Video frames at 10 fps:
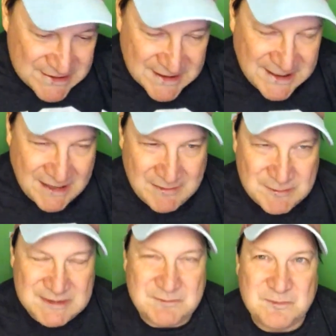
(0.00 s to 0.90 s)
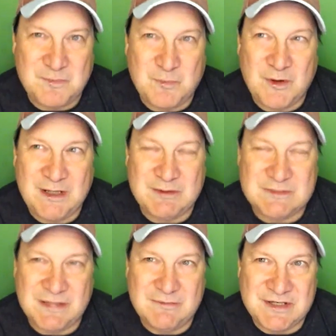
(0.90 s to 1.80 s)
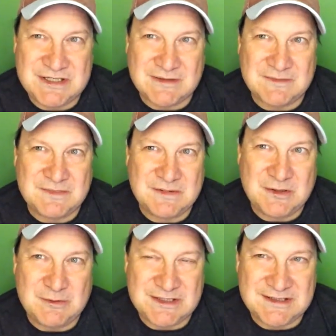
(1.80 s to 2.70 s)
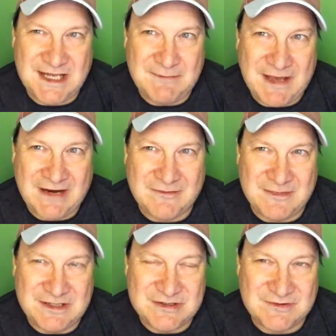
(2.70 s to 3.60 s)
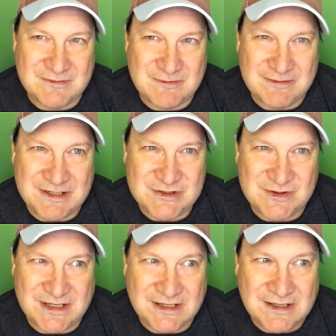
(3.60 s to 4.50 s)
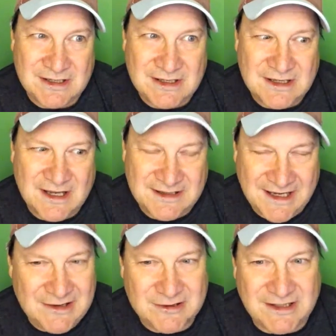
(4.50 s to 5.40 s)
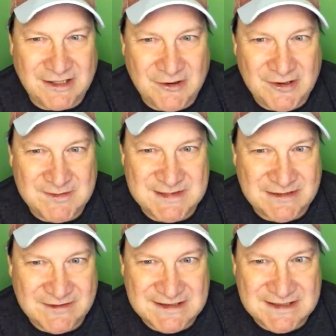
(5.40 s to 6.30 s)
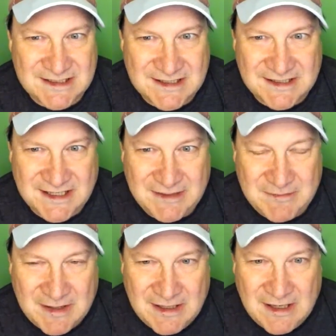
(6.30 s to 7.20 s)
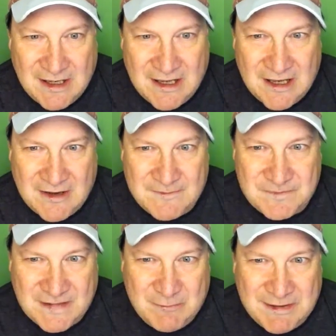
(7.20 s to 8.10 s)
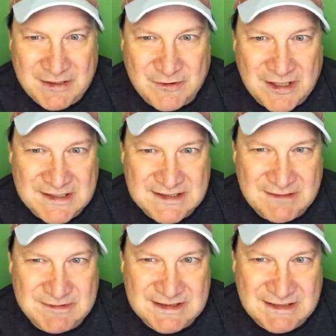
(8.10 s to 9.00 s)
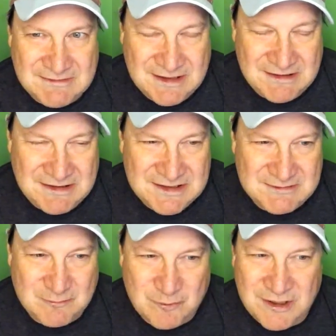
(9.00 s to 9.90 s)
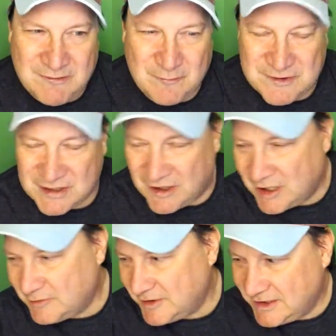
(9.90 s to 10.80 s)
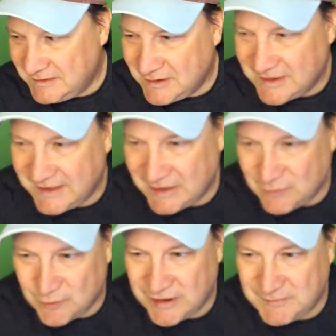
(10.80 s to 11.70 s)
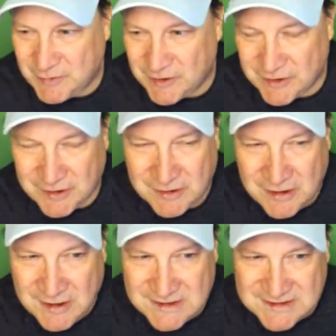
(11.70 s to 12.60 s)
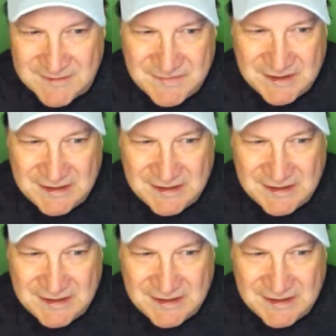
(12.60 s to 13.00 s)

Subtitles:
that game, it was a point at which Ben Bishop, who just came back from an injury, again looked like he hurt himself last night in that game. He went across and he just really was awkward and looked like a groin pull or something.